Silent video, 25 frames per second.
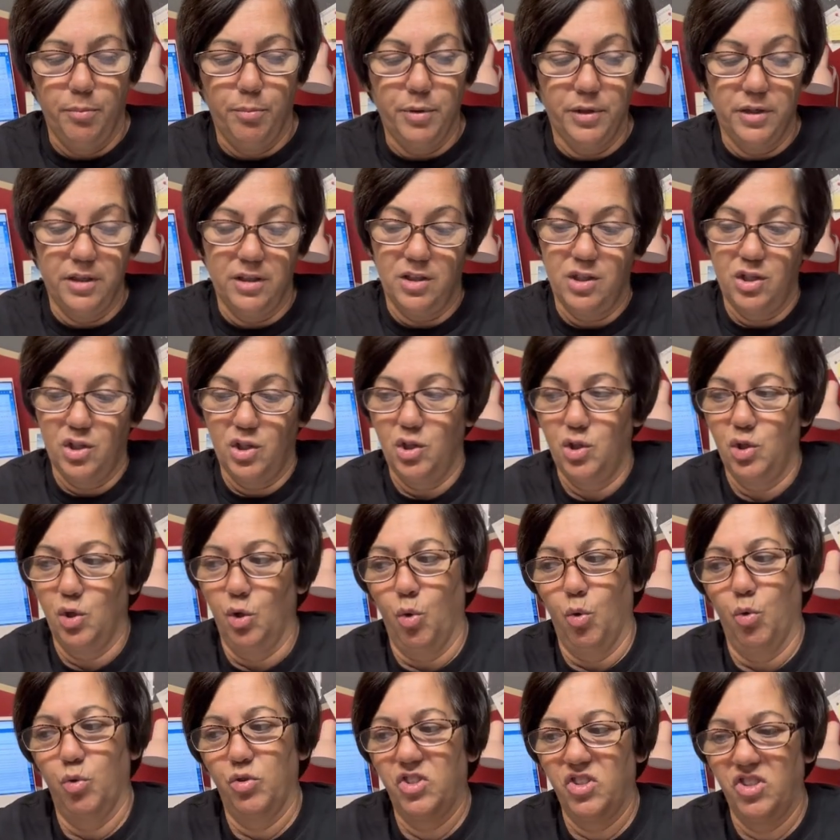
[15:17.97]
But it's
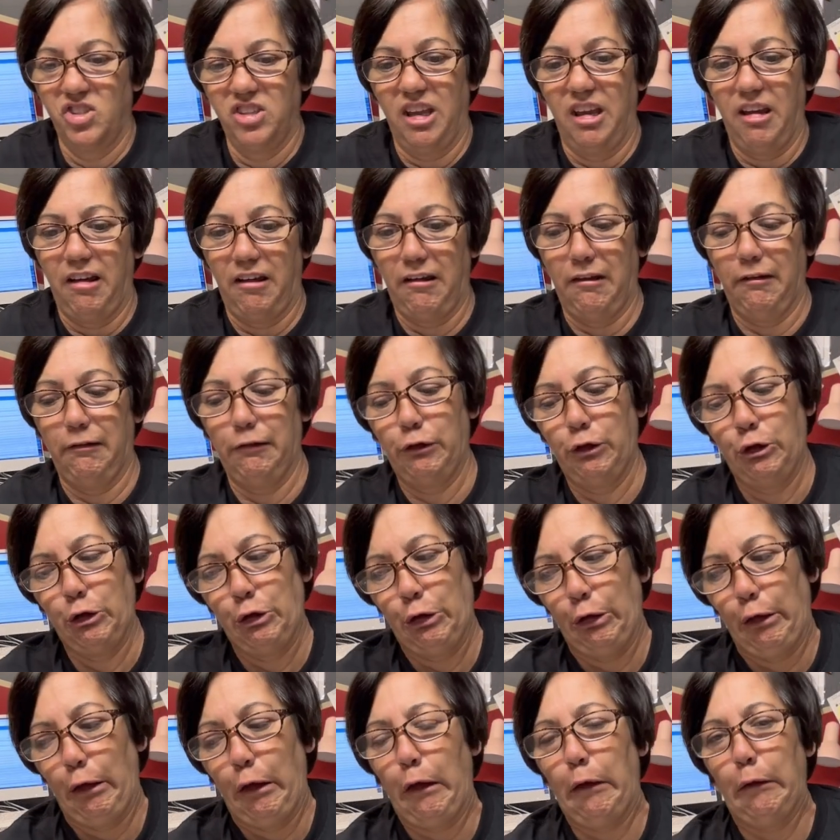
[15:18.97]
so stinking
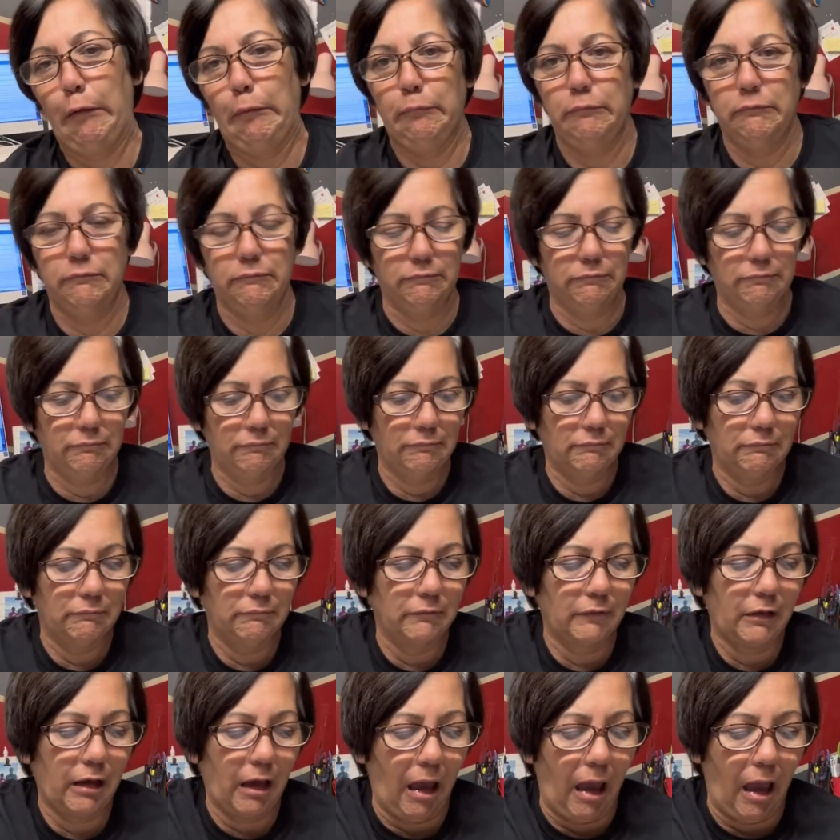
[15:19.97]
cute.
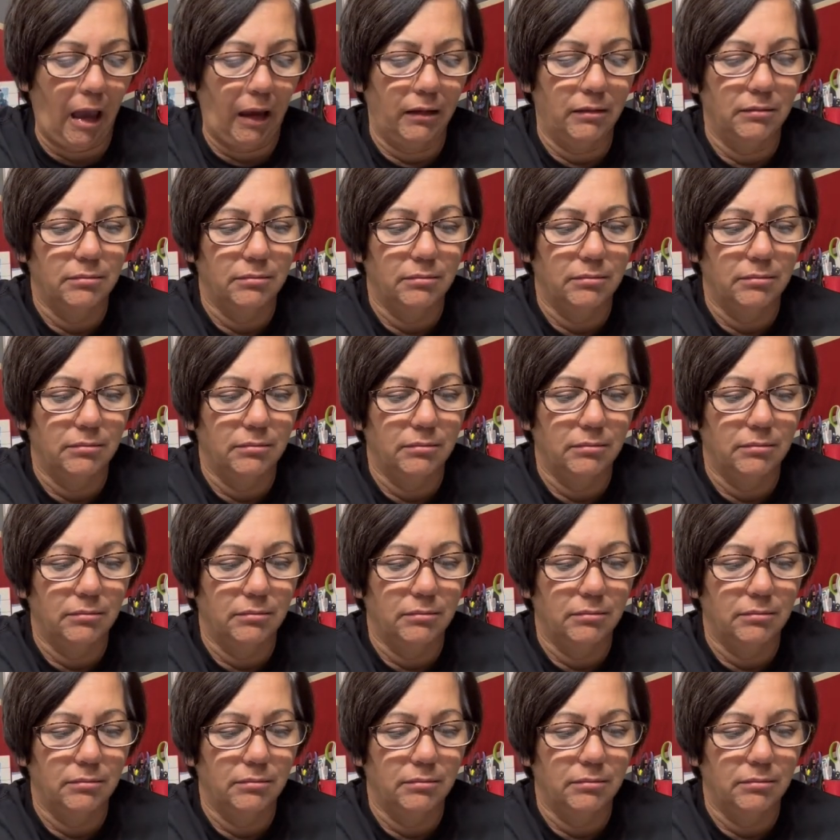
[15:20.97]
Okay.